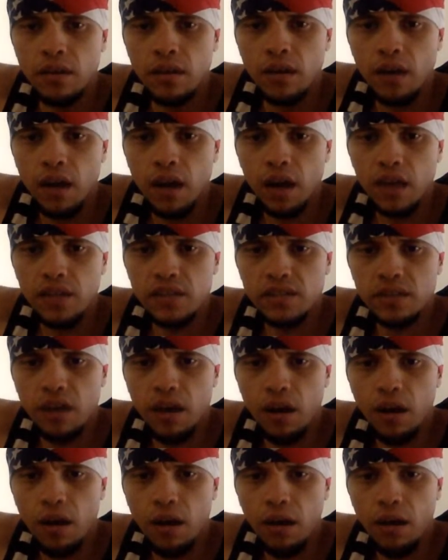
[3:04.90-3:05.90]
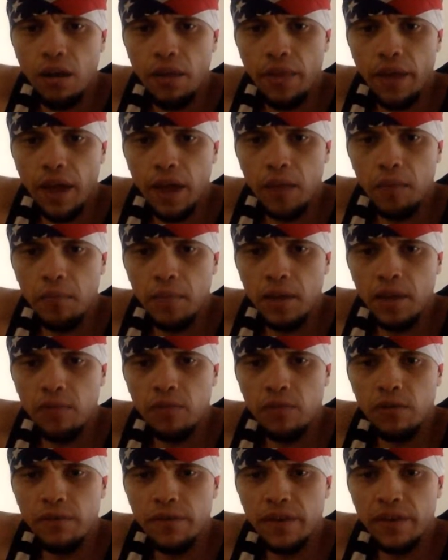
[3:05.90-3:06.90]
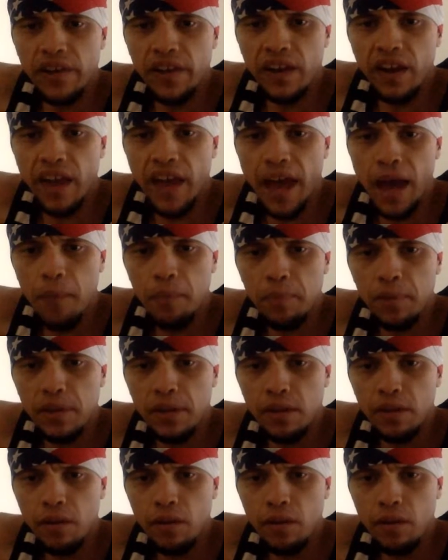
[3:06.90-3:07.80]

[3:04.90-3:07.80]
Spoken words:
I saw that men were very unhappy.